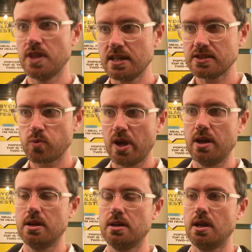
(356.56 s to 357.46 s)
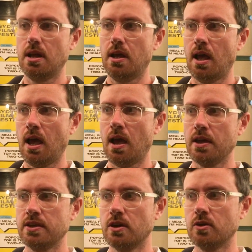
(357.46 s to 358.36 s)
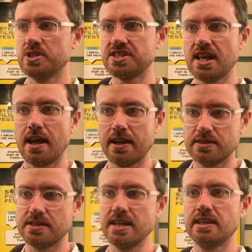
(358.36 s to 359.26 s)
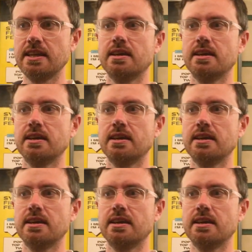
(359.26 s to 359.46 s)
that's when, we started thinking,